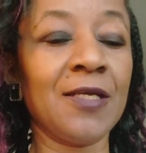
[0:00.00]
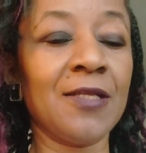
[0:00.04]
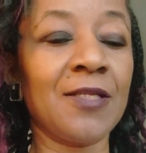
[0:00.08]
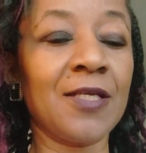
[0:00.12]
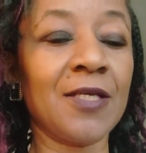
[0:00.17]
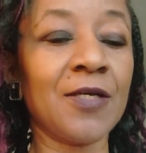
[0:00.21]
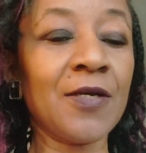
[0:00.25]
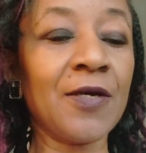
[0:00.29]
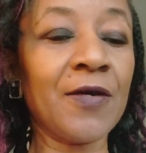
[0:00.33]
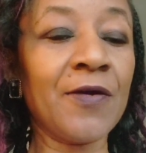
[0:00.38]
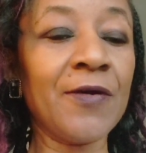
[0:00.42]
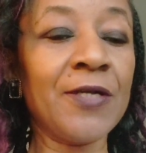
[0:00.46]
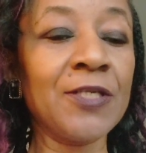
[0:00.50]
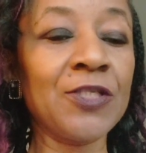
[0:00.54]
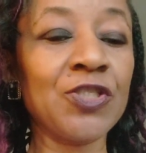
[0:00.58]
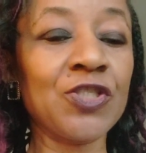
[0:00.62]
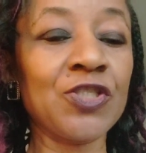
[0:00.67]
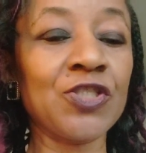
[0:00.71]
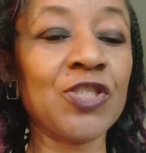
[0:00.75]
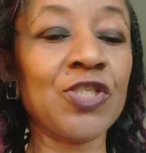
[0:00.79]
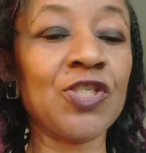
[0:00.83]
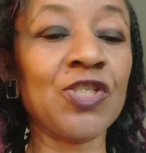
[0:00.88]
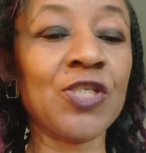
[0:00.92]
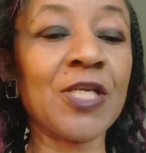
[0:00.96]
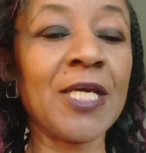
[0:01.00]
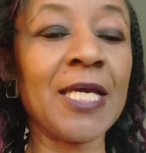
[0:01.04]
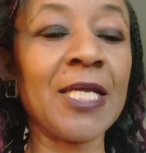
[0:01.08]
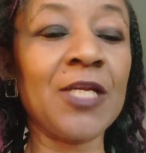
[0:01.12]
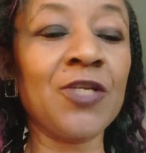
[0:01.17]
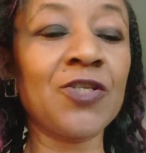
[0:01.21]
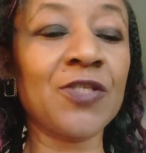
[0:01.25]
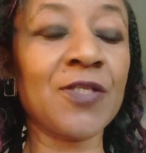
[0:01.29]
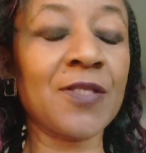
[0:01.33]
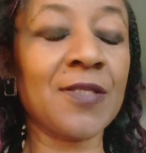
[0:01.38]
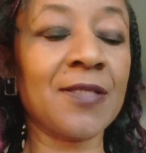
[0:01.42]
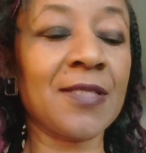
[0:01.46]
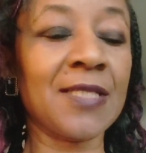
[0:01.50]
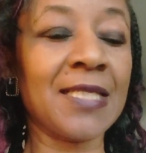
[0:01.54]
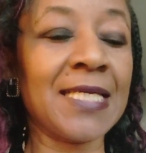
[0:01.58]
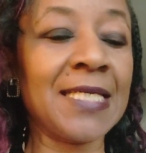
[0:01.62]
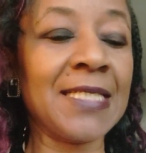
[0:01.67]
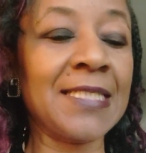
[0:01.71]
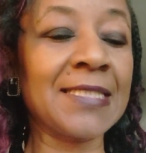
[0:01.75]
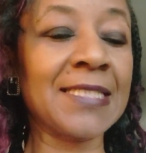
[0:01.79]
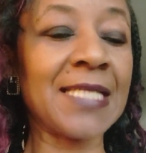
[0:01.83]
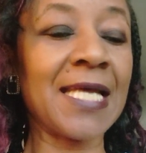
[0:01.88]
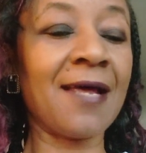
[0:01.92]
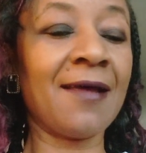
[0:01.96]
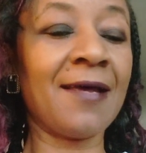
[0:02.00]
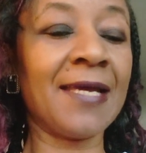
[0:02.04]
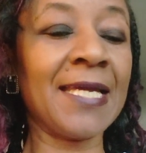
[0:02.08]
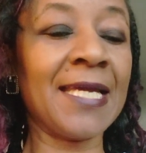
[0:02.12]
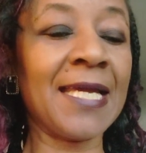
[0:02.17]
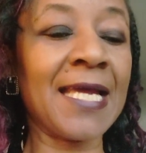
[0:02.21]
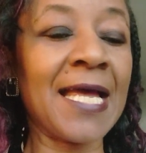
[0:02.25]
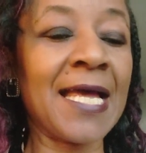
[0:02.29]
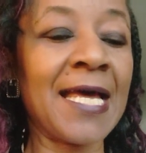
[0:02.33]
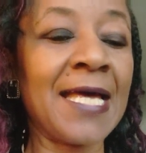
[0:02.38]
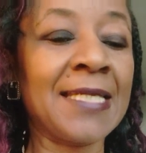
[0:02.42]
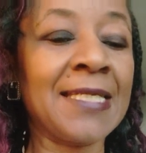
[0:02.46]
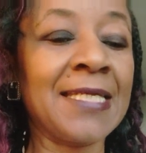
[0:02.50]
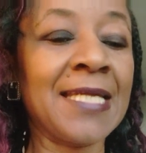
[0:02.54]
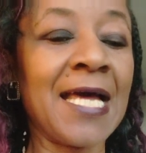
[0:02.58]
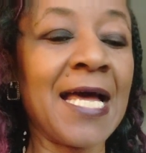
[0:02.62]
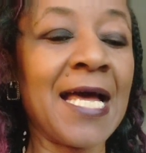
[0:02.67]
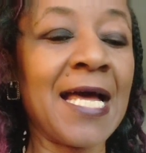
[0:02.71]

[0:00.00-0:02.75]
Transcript: the courage to change the things I can,